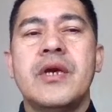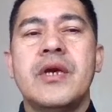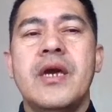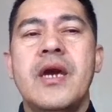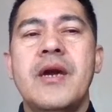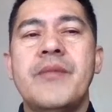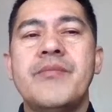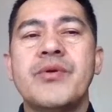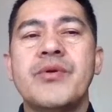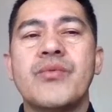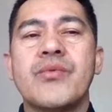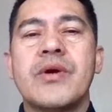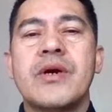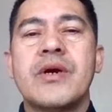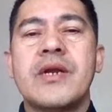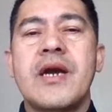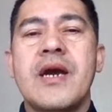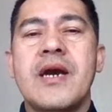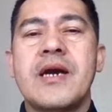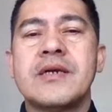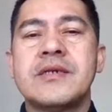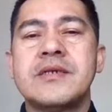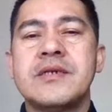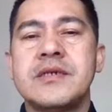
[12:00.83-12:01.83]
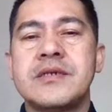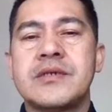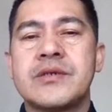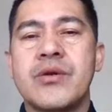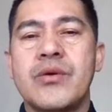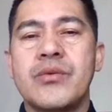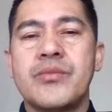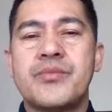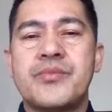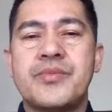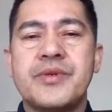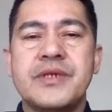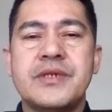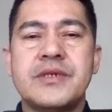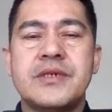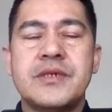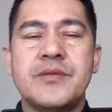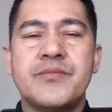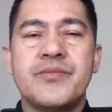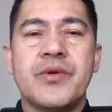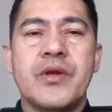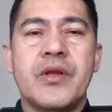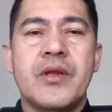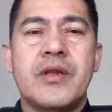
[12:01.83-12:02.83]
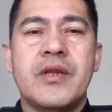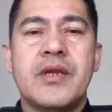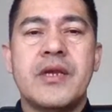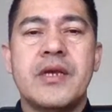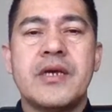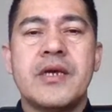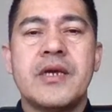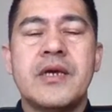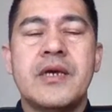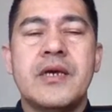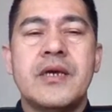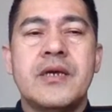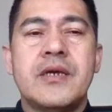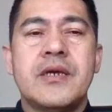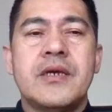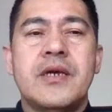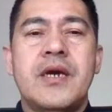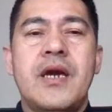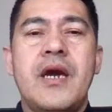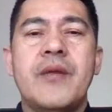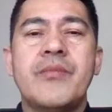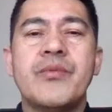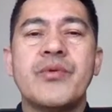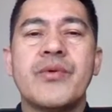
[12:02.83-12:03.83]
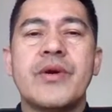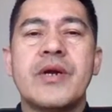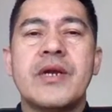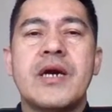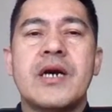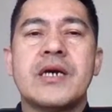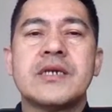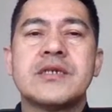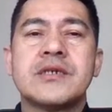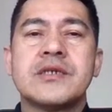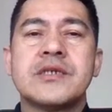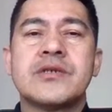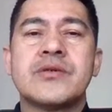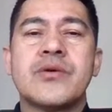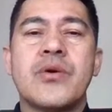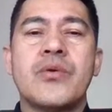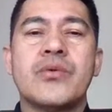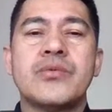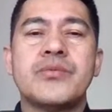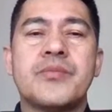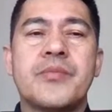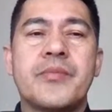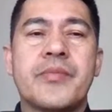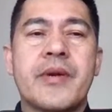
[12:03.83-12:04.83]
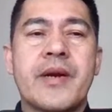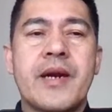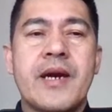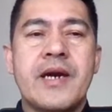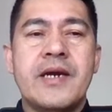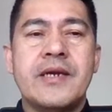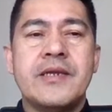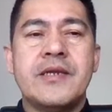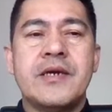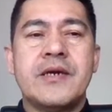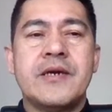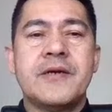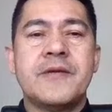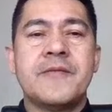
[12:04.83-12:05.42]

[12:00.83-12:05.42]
everyone has its own principle. Everyone has its own pride.